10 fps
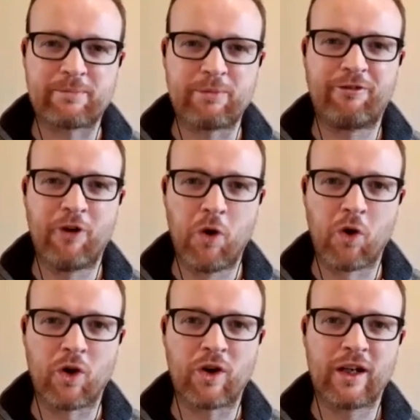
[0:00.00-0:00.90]

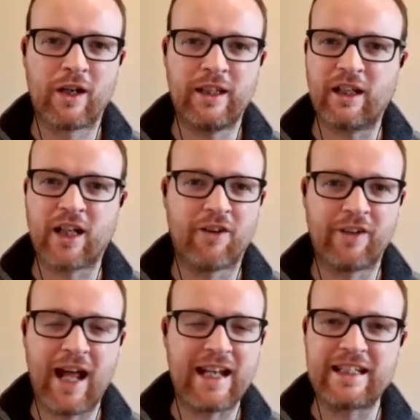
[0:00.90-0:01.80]
before kickoff
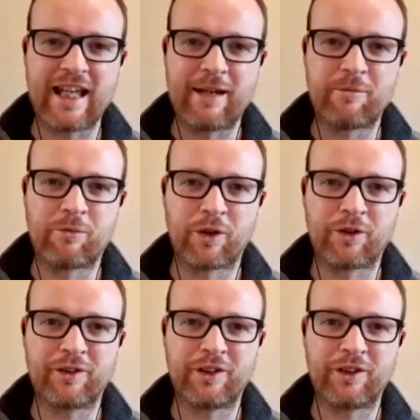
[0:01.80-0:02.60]
in any game, where,